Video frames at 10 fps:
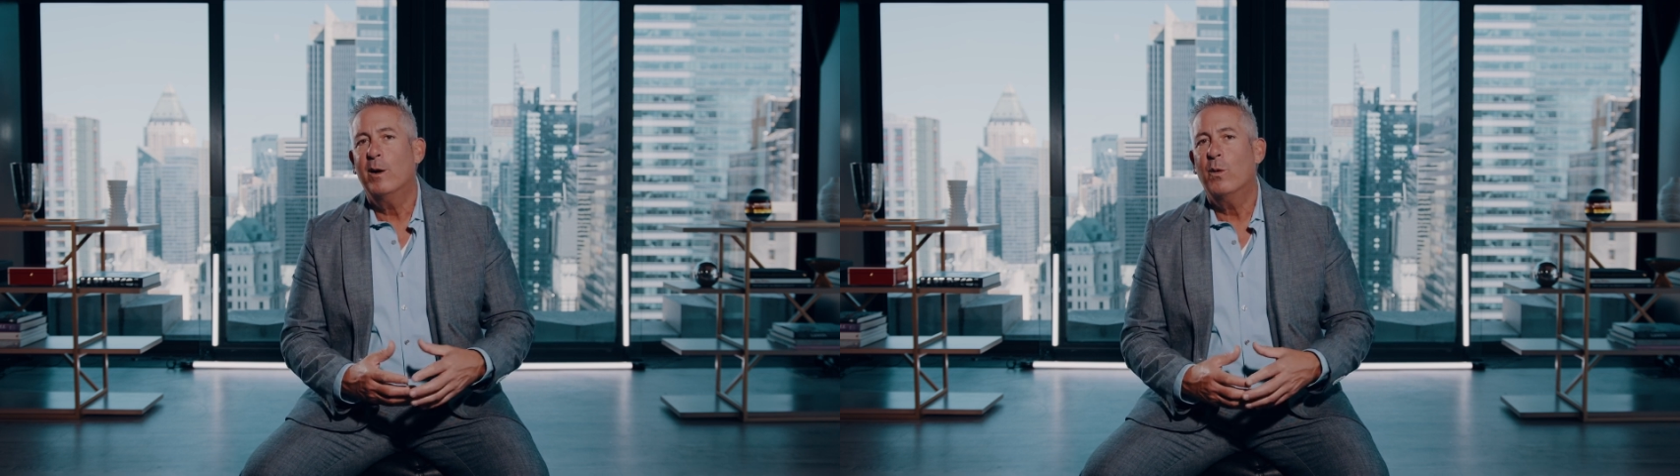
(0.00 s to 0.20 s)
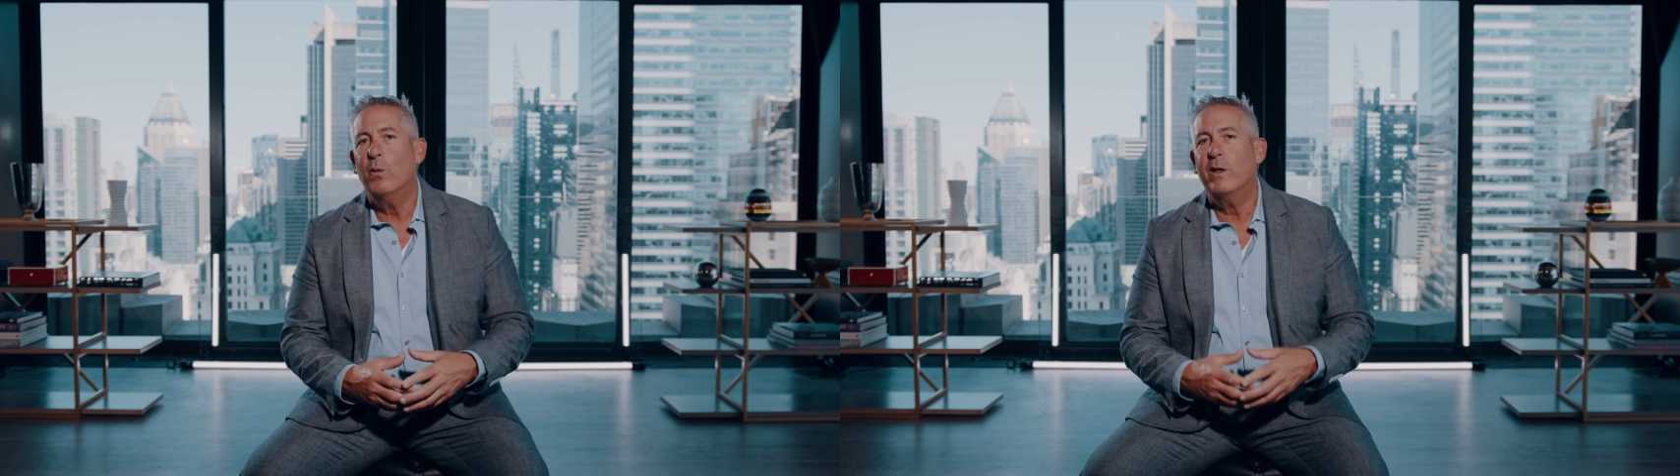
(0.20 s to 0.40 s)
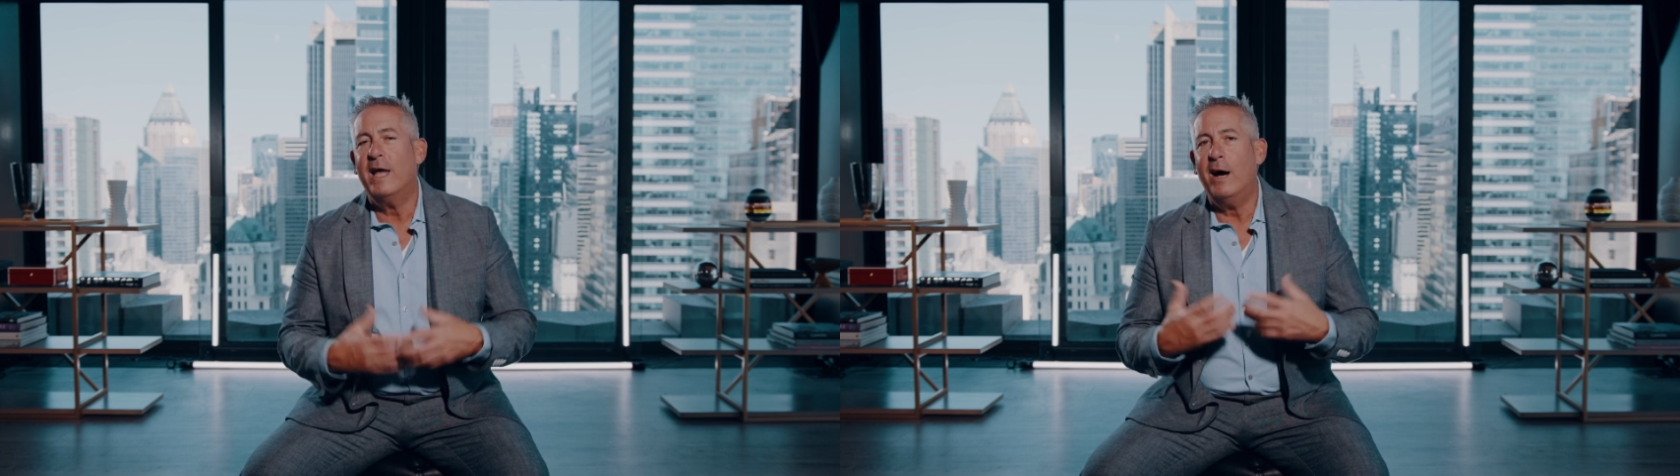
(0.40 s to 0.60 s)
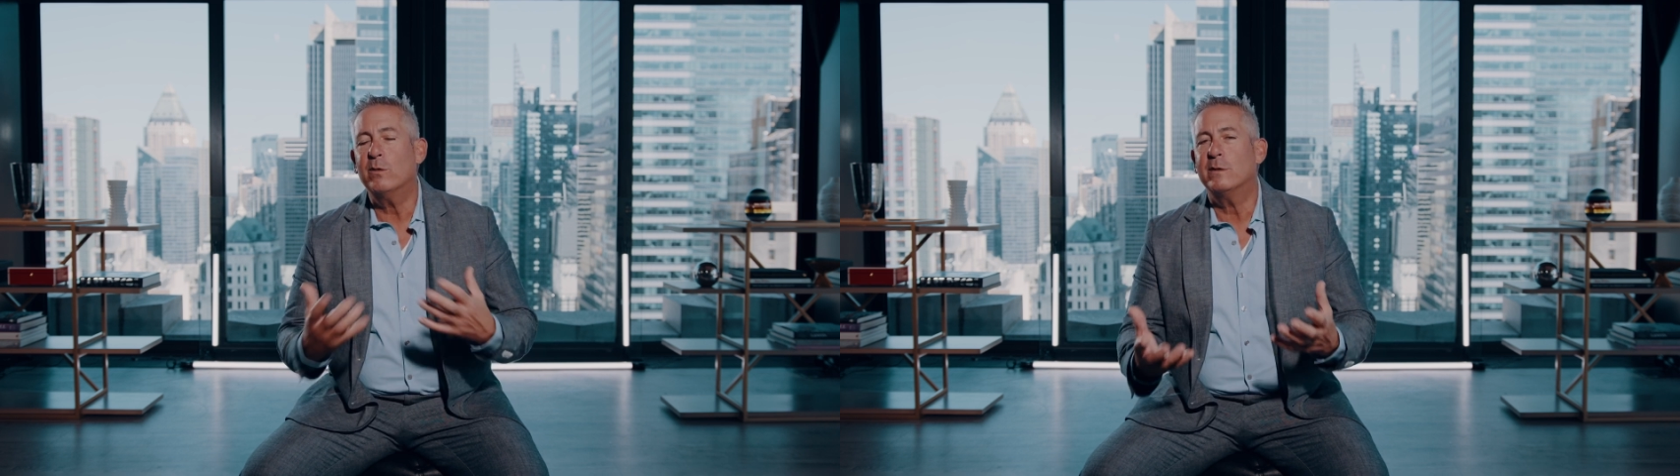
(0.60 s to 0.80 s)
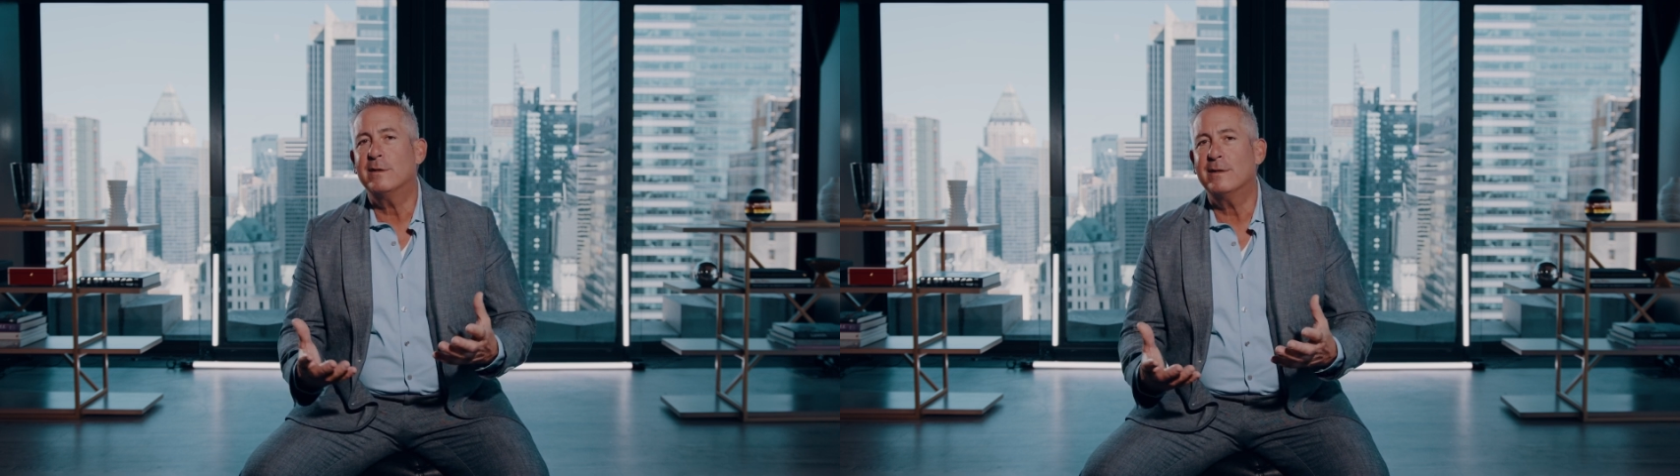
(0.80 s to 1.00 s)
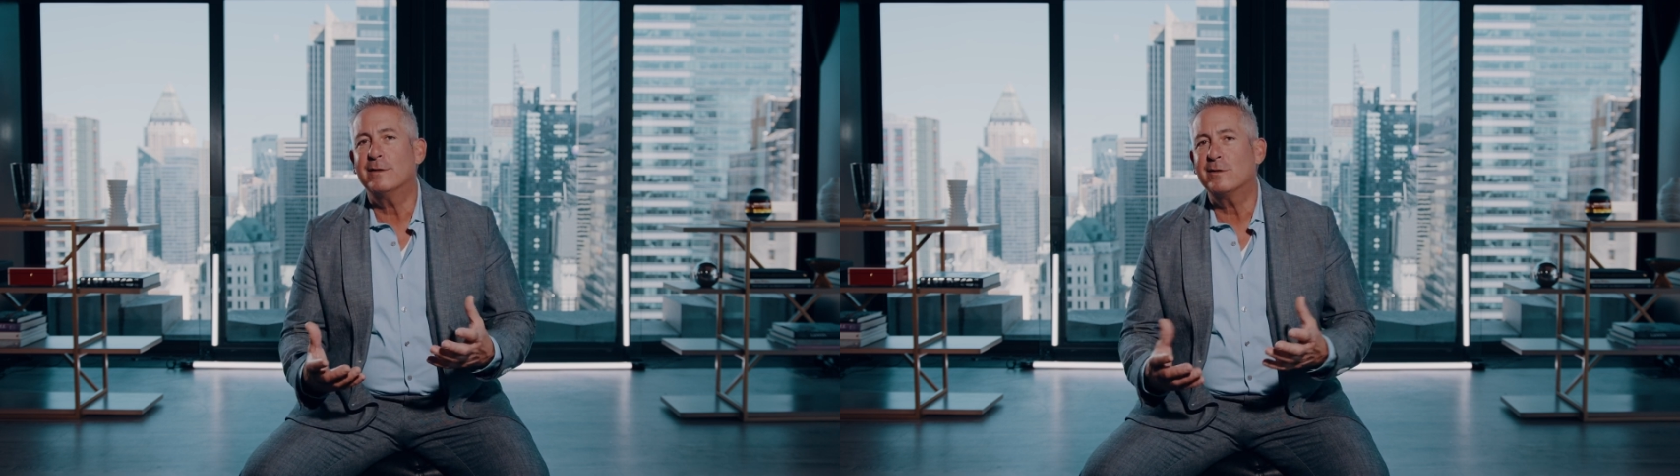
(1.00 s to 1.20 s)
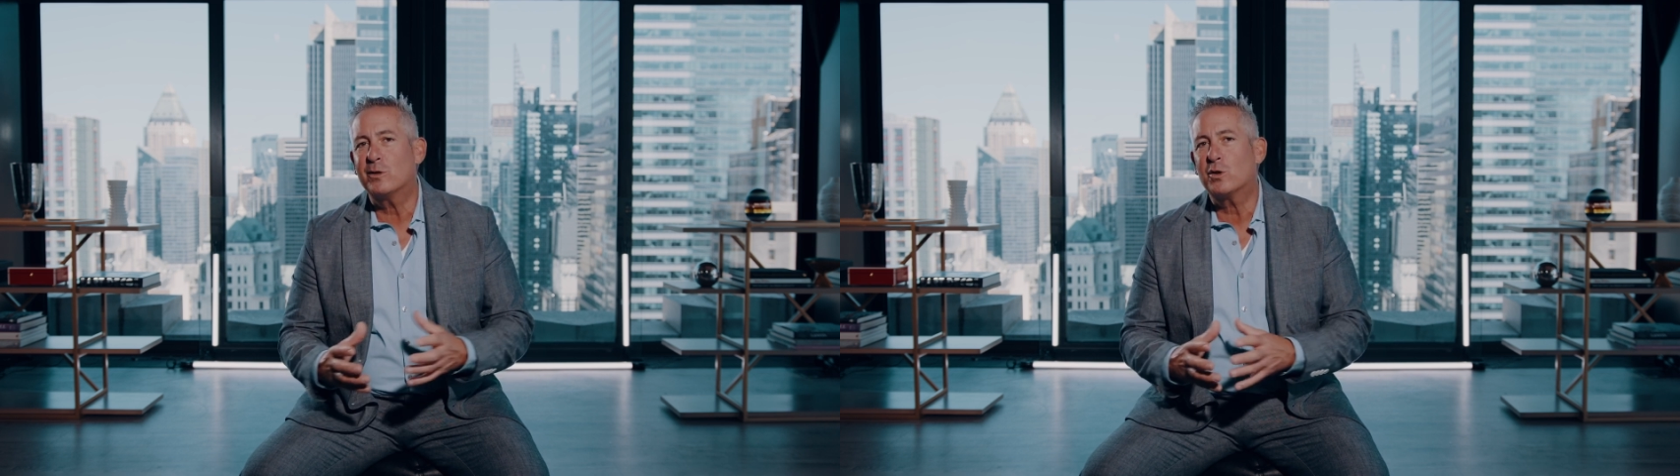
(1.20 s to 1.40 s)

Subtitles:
without